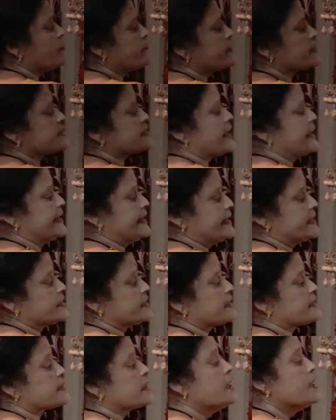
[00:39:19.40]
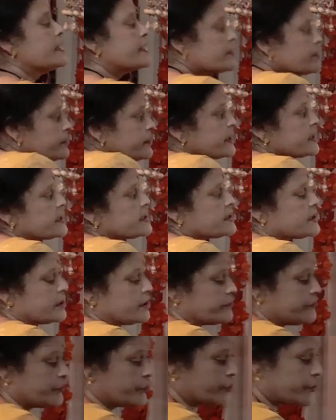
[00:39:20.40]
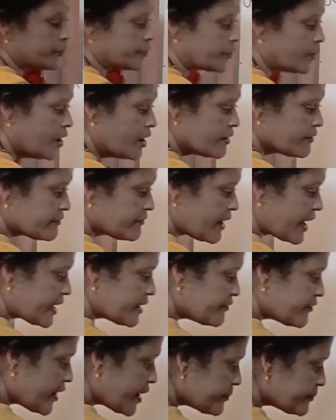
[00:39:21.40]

always writing this. It will be easier for you. 5